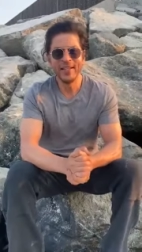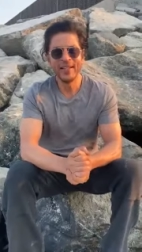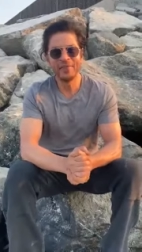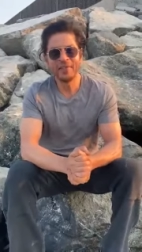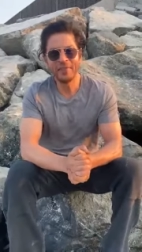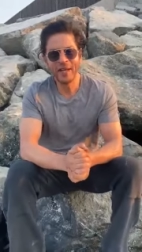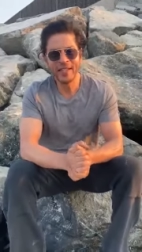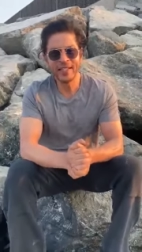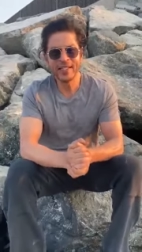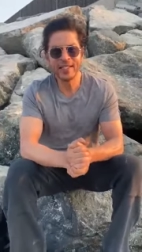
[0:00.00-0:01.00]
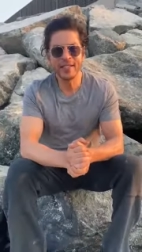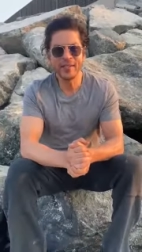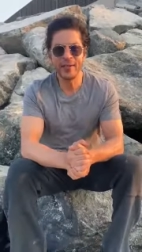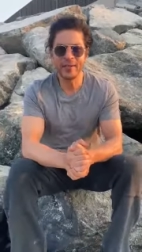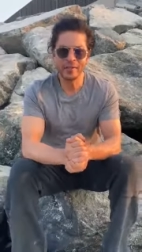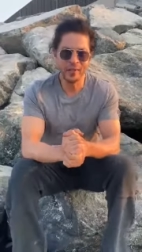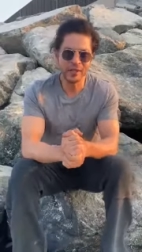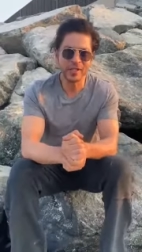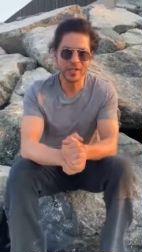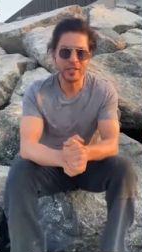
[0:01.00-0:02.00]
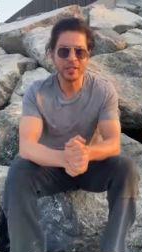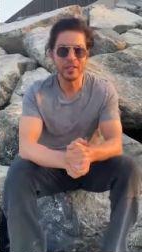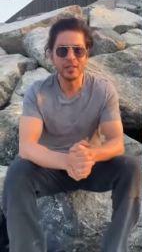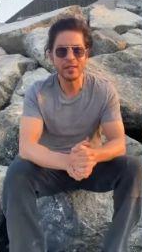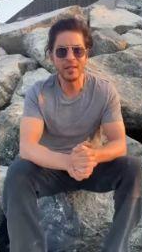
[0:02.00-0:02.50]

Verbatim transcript: loving fans and all the boys and girls.